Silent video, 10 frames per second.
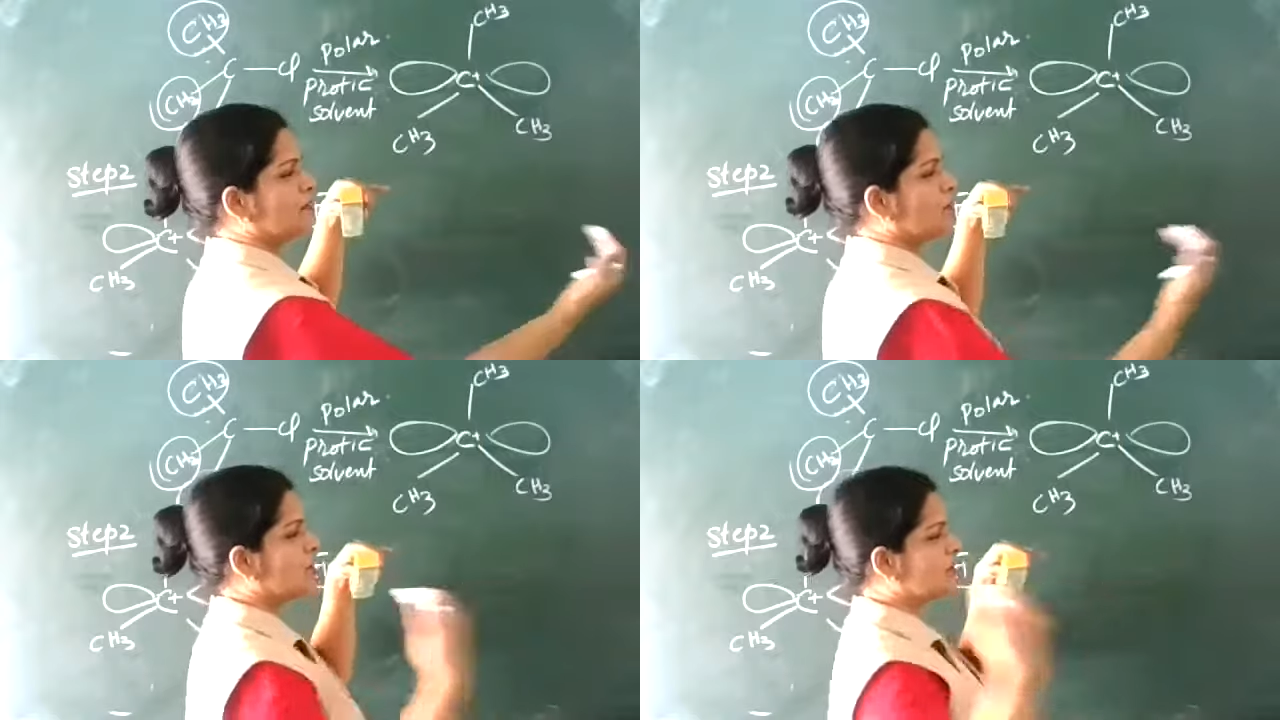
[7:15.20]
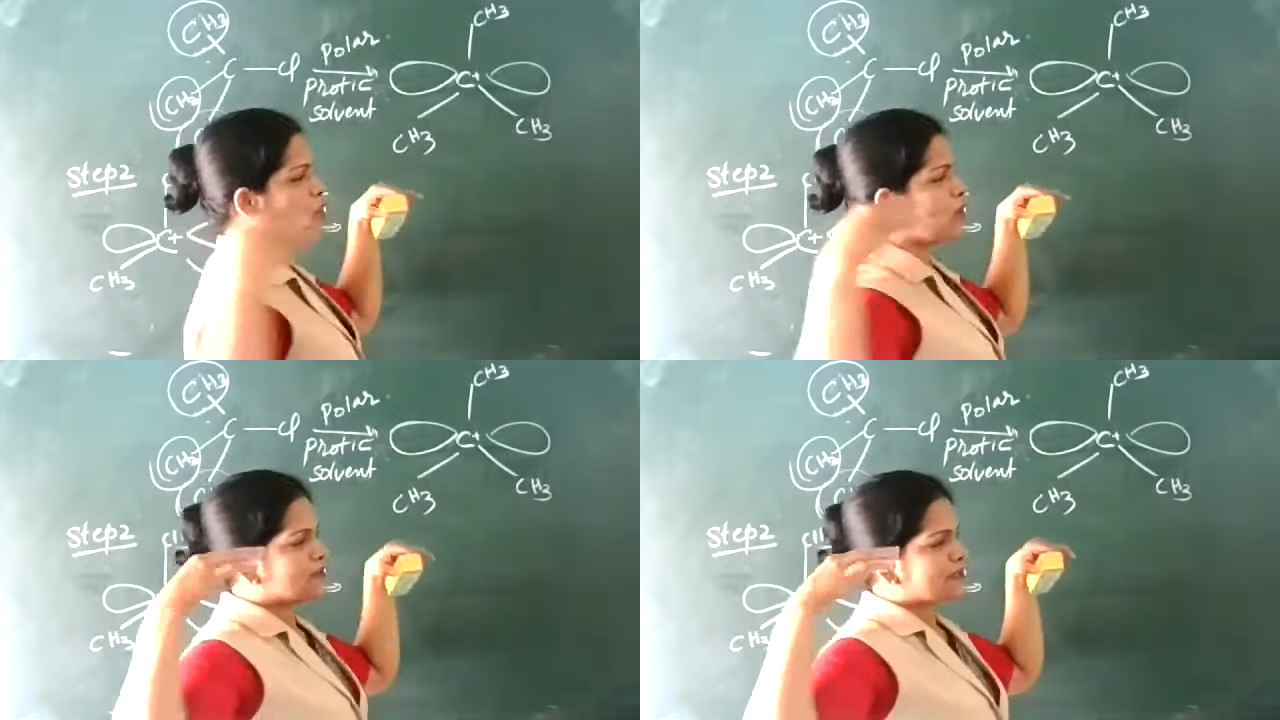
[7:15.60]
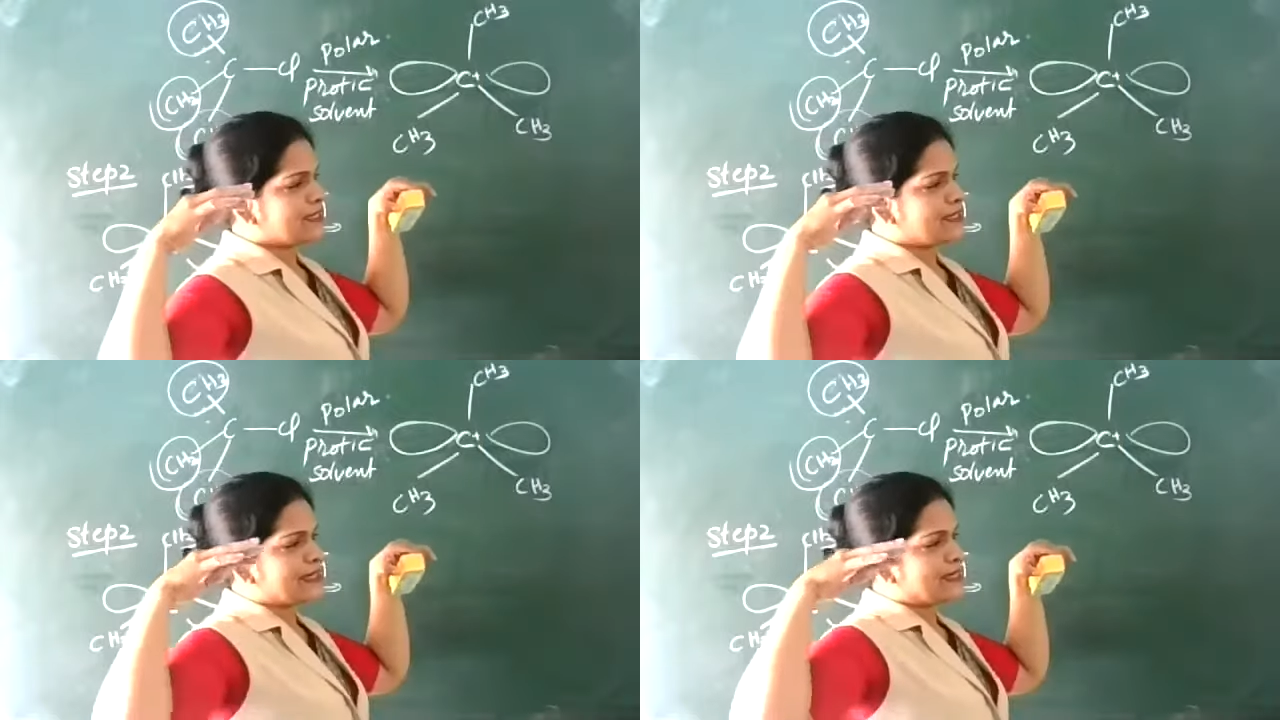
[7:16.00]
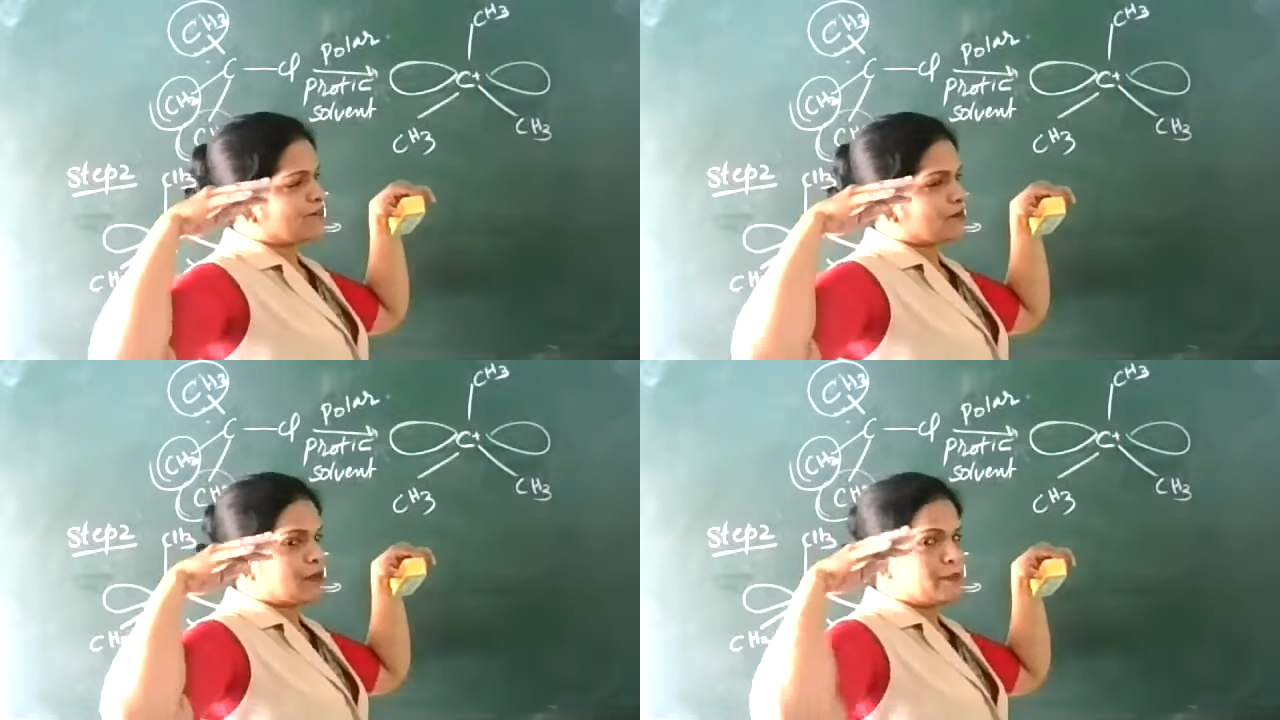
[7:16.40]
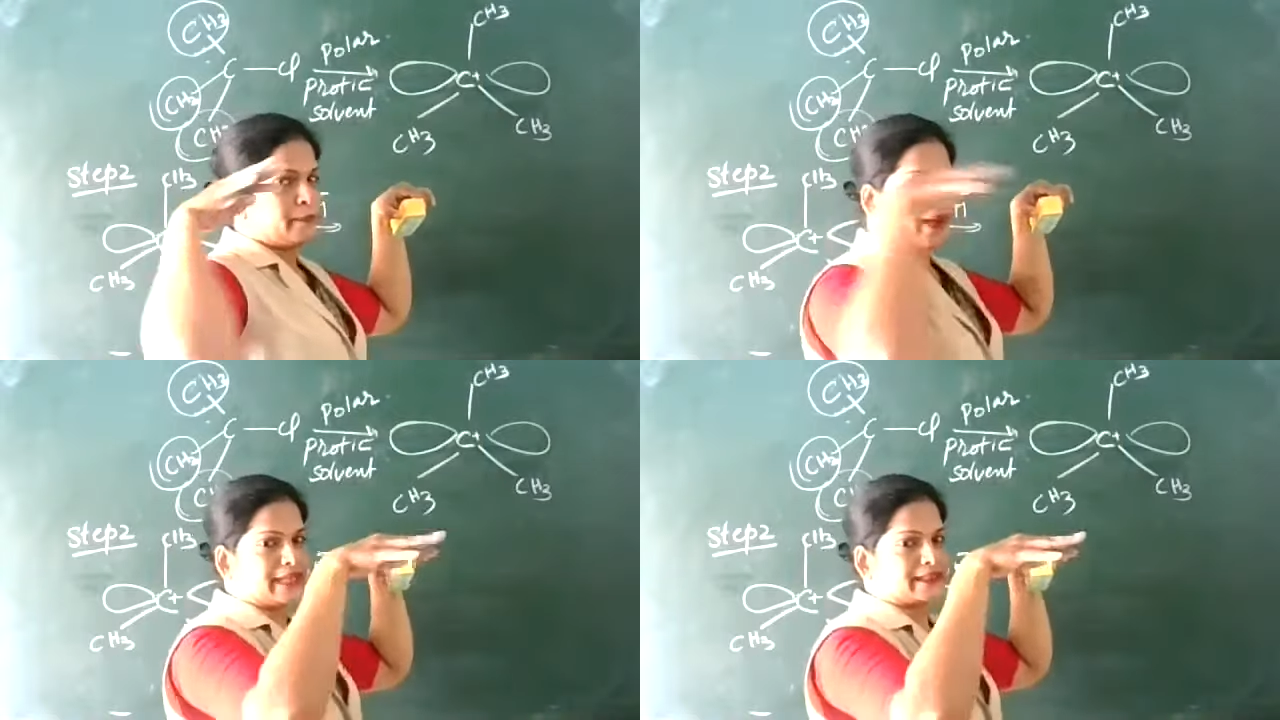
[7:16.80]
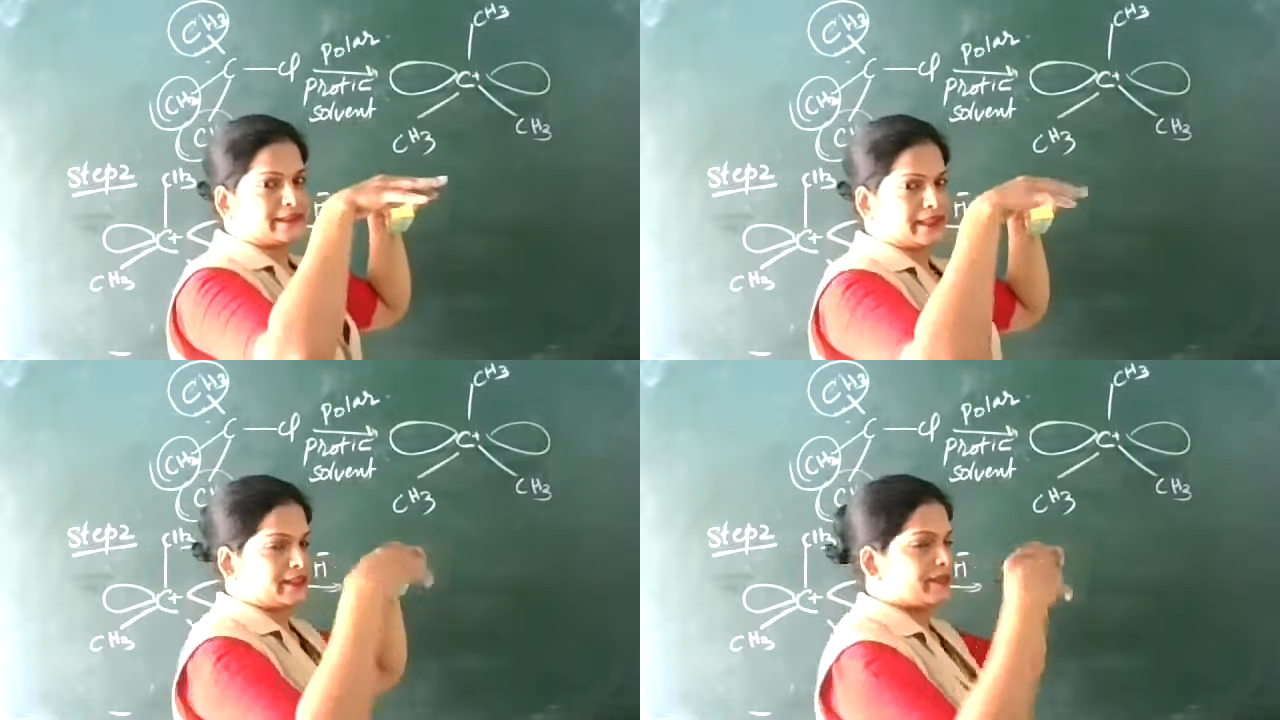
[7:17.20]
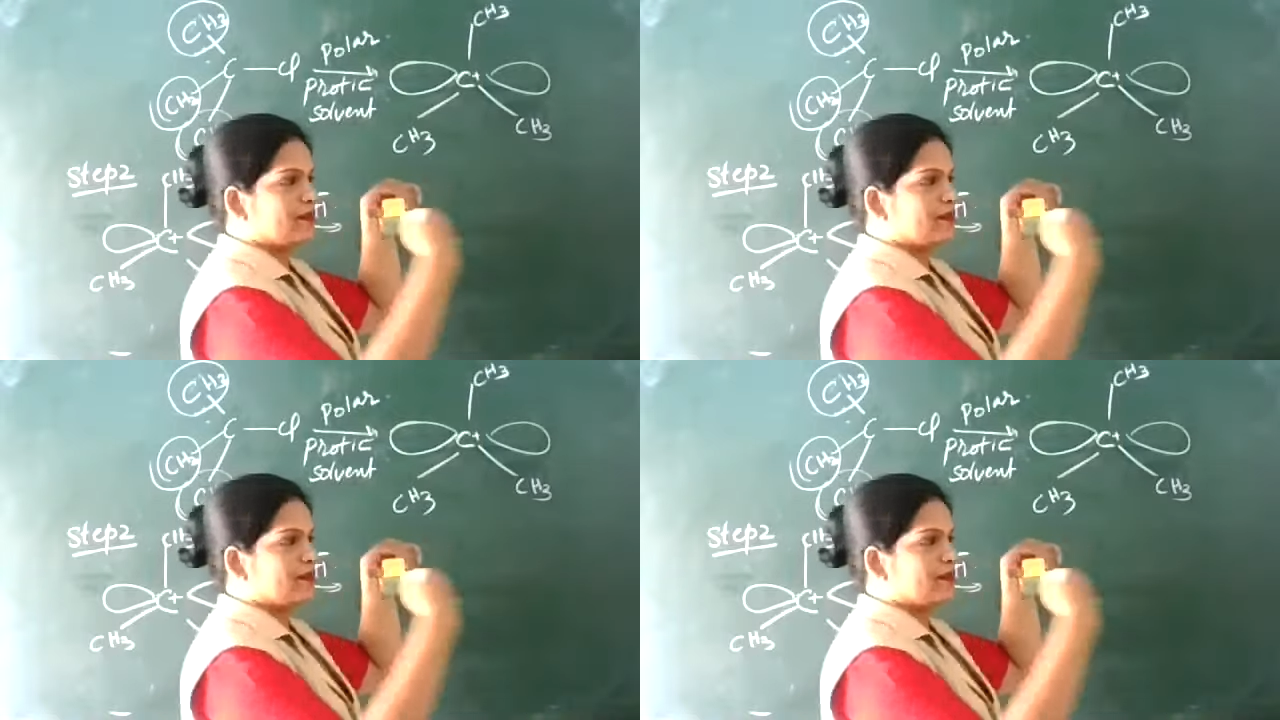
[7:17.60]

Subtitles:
or OH can attack from the back side.